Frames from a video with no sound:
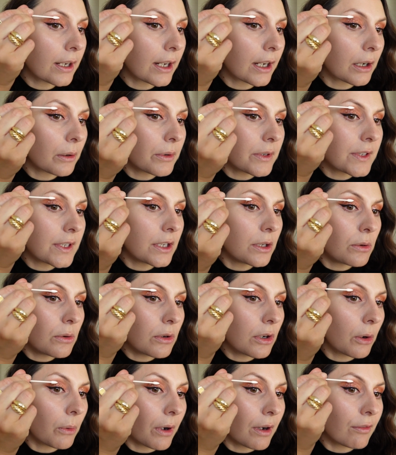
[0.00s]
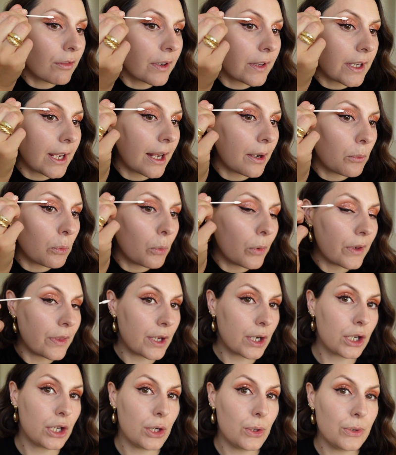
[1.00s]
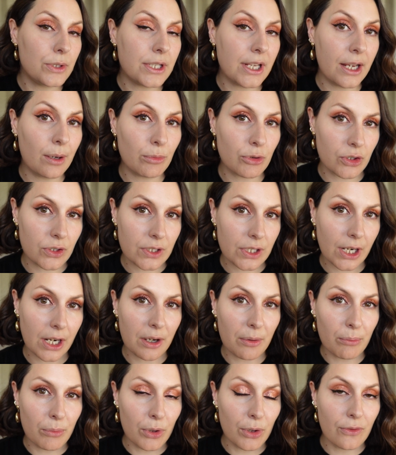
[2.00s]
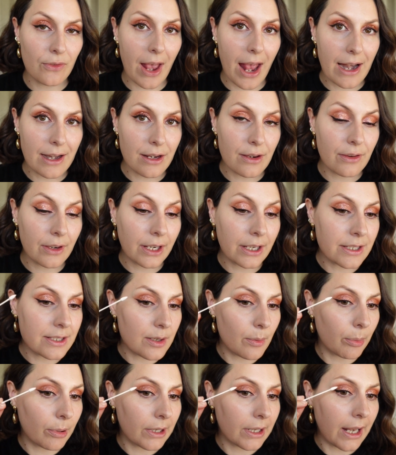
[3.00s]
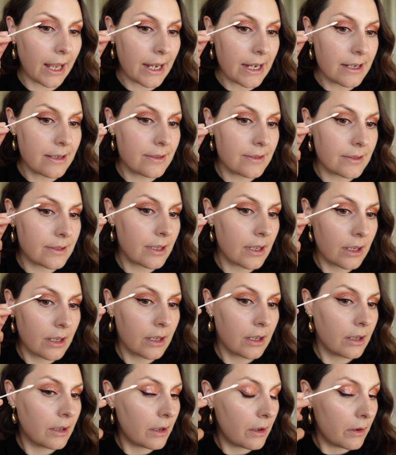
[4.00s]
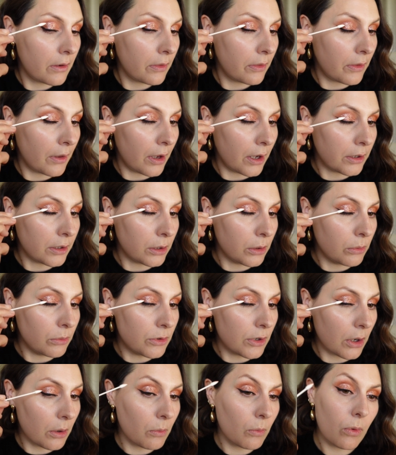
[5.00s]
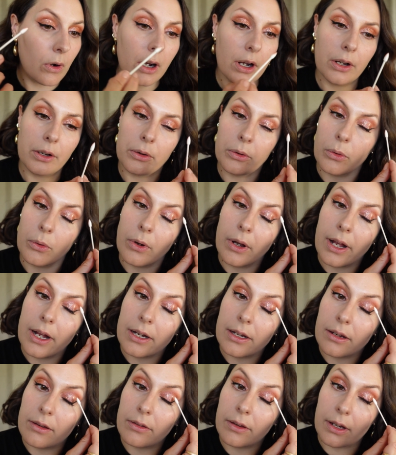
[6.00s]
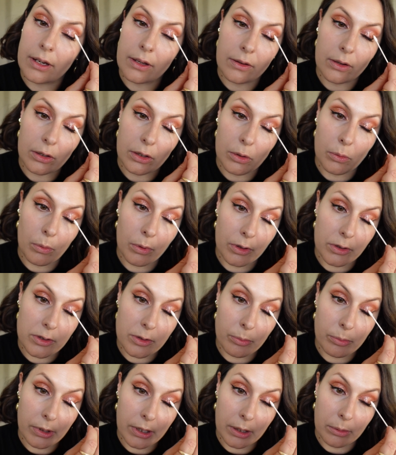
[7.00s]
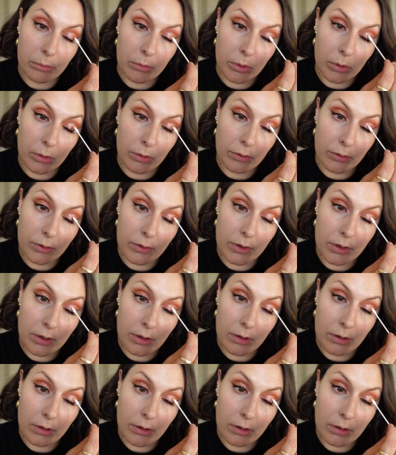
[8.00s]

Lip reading: again, I always think you can go over at the end with the Q-tip just to kind of move anything into place that you don't want or anything that you want to be moved